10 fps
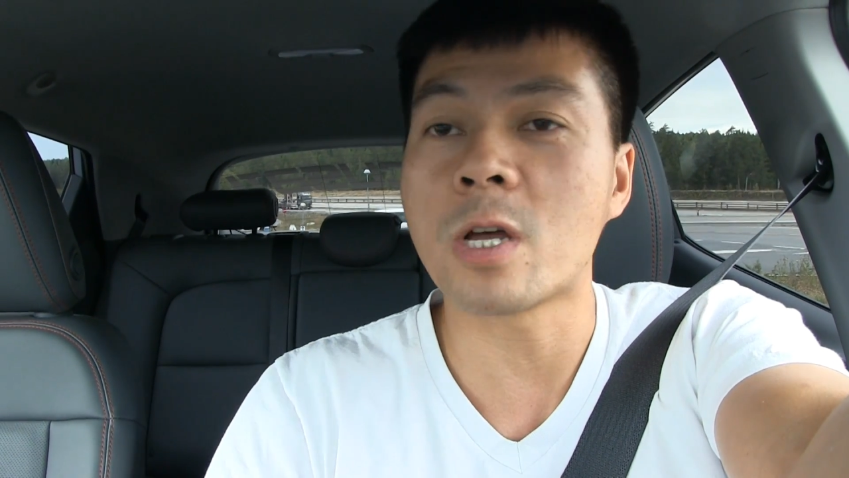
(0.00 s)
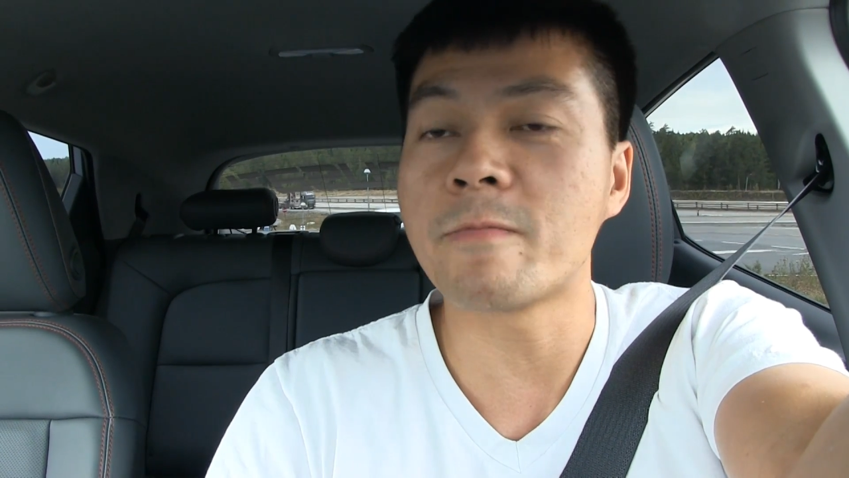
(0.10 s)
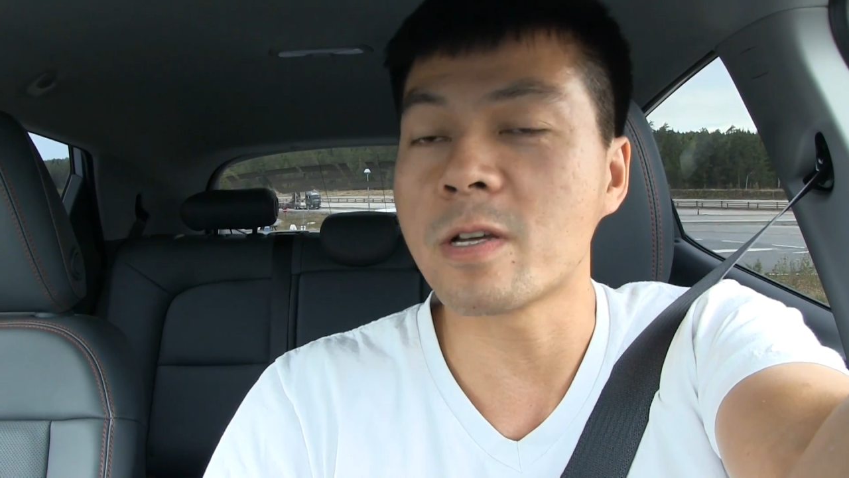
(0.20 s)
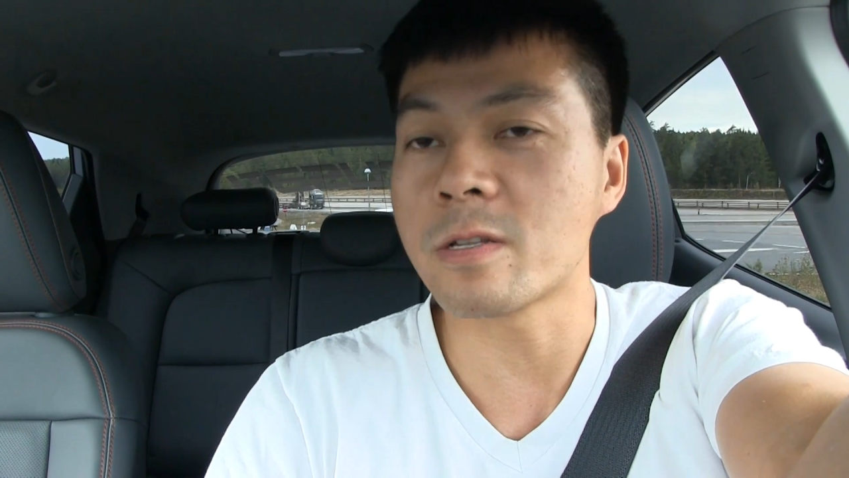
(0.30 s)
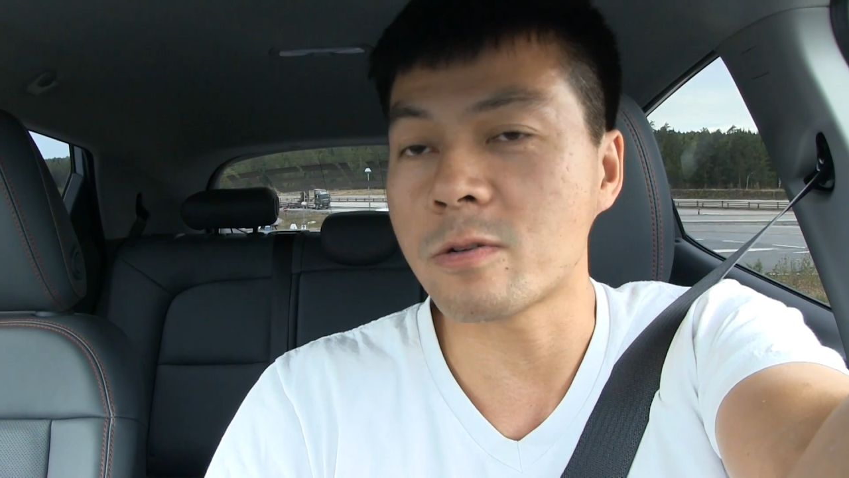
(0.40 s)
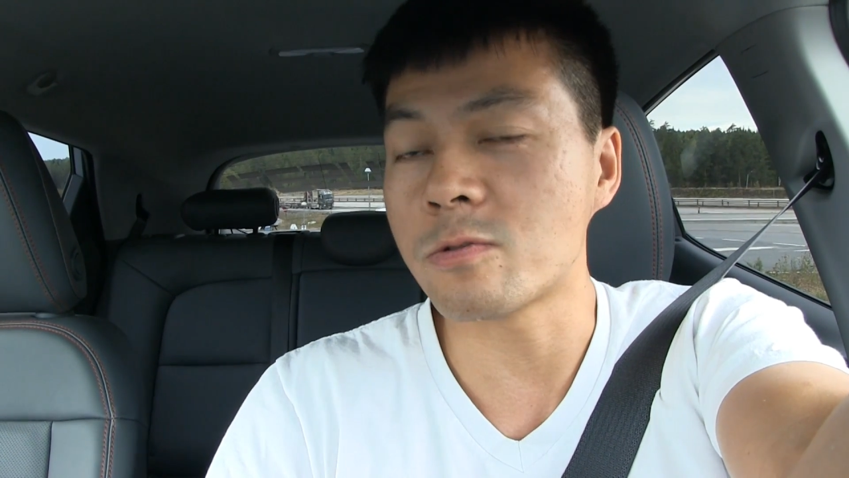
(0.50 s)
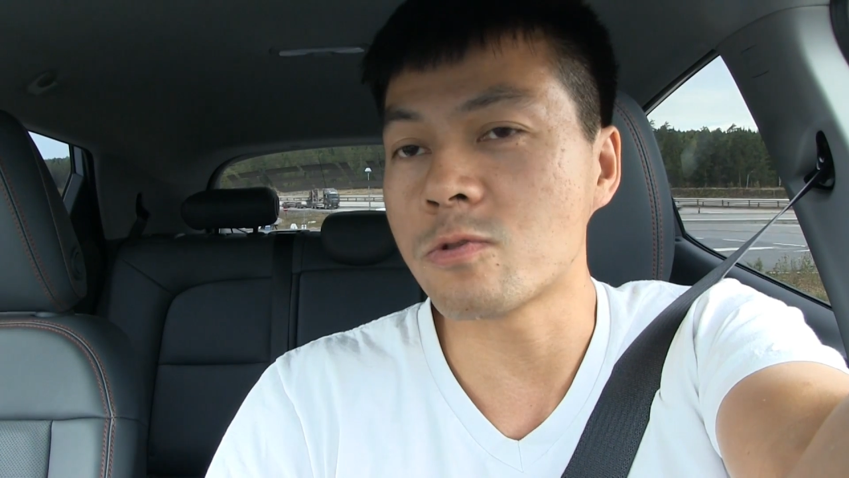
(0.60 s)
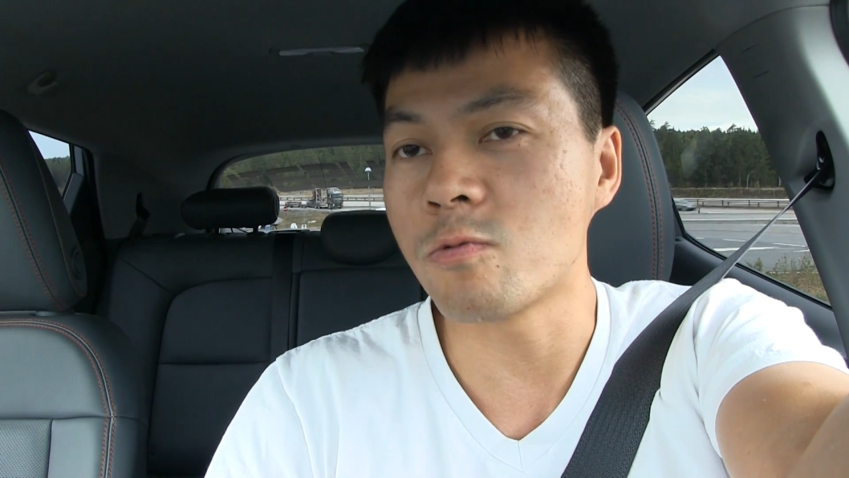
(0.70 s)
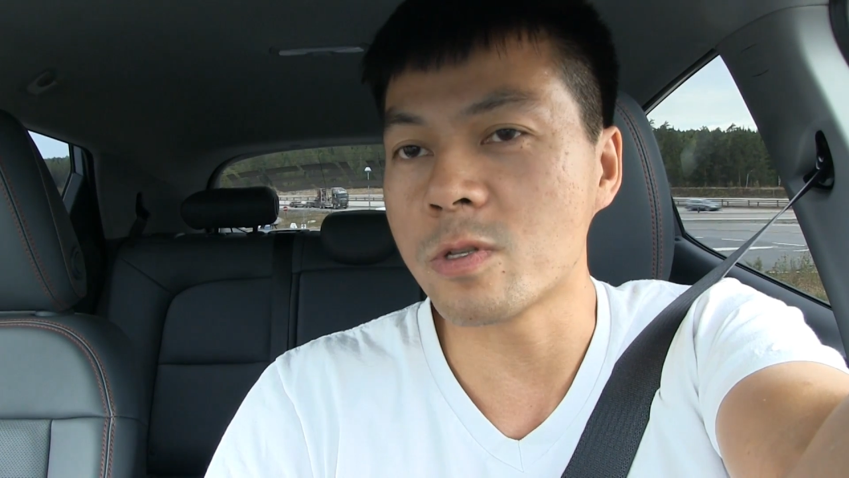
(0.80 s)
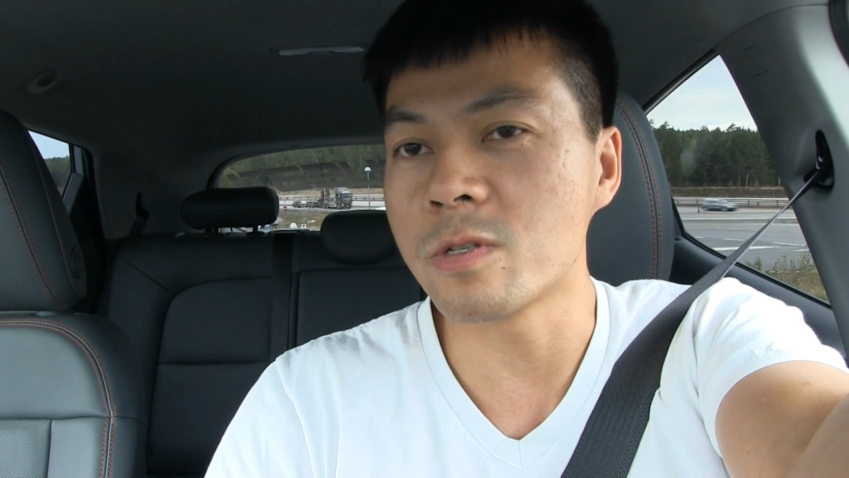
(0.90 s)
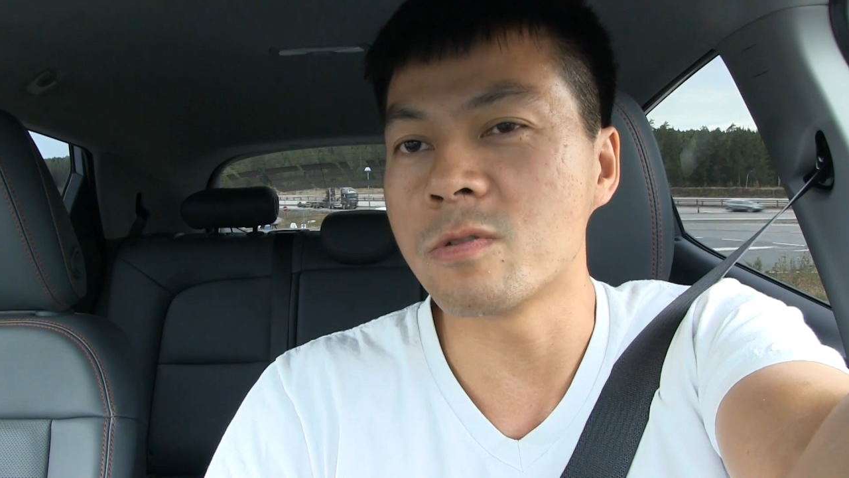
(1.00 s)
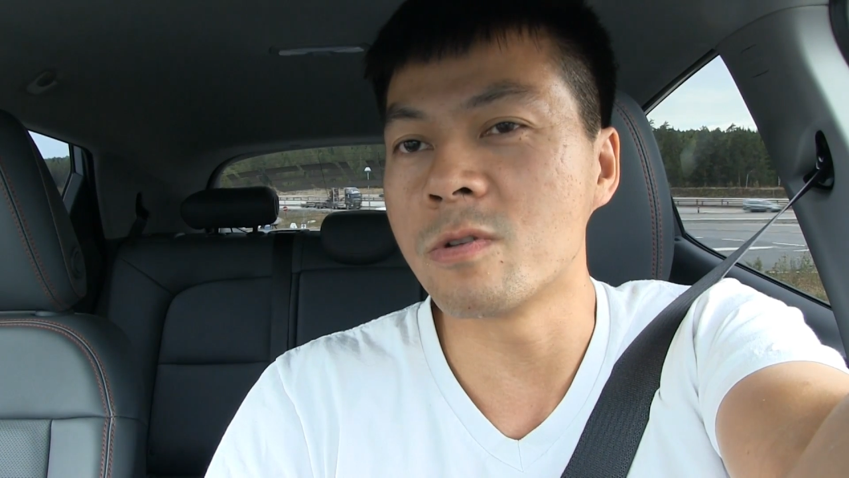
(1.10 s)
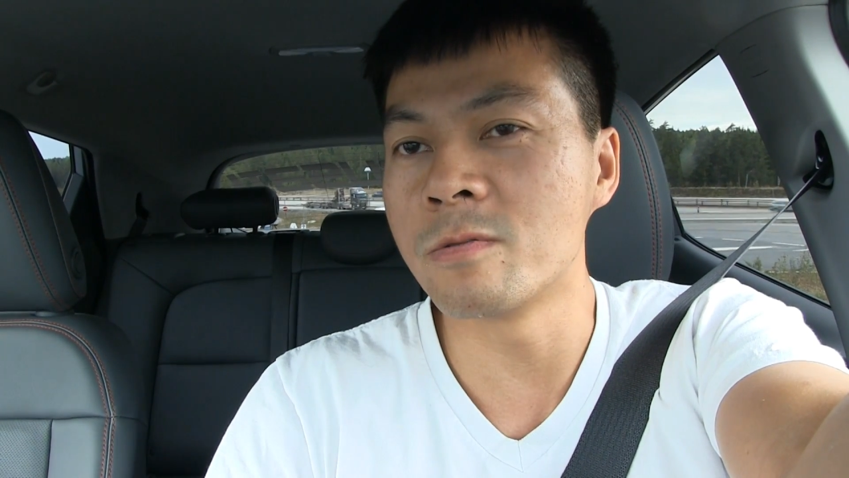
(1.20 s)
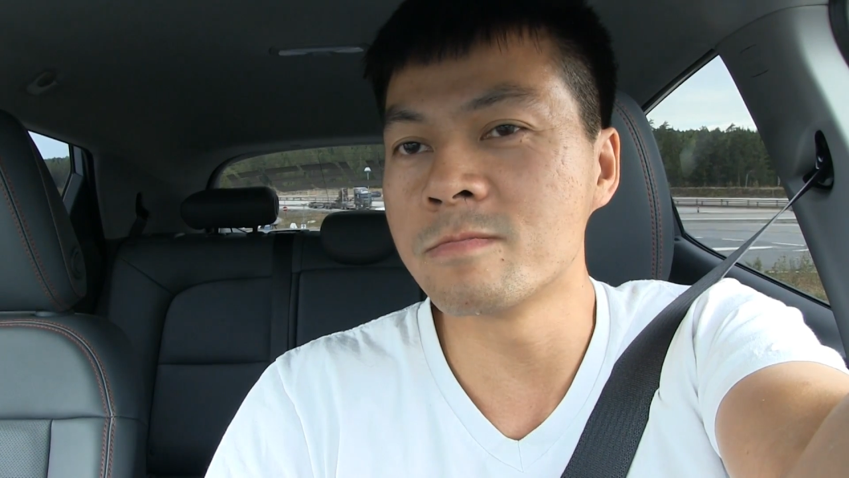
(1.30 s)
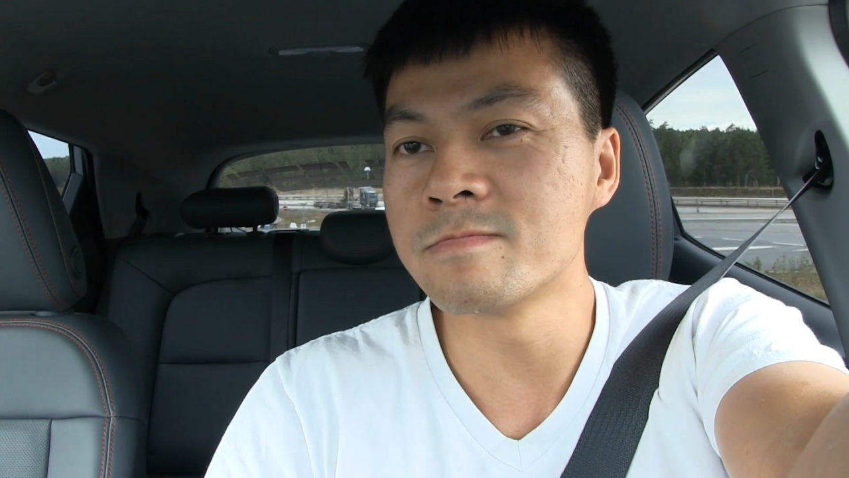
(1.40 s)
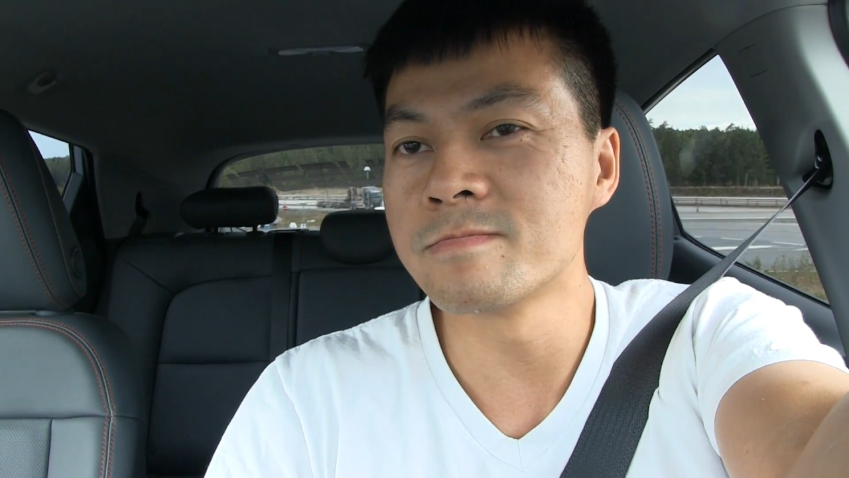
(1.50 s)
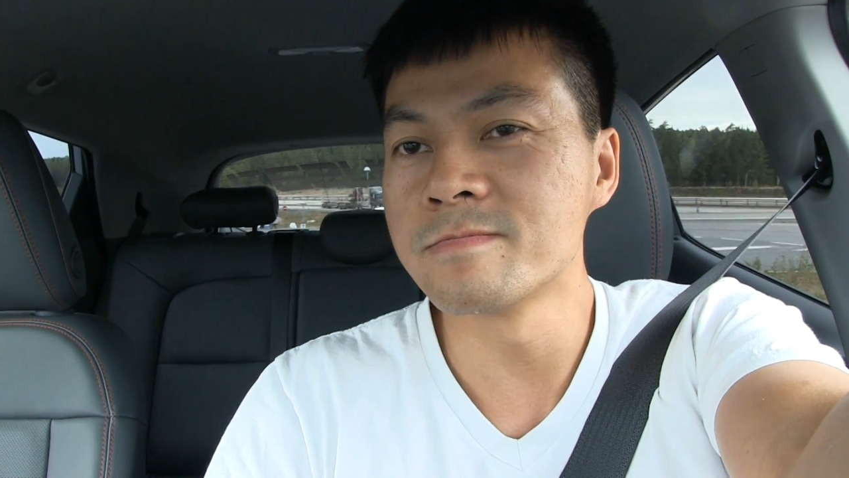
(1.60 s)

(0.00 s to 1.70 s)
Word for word: driving at one hundred twenty, you know?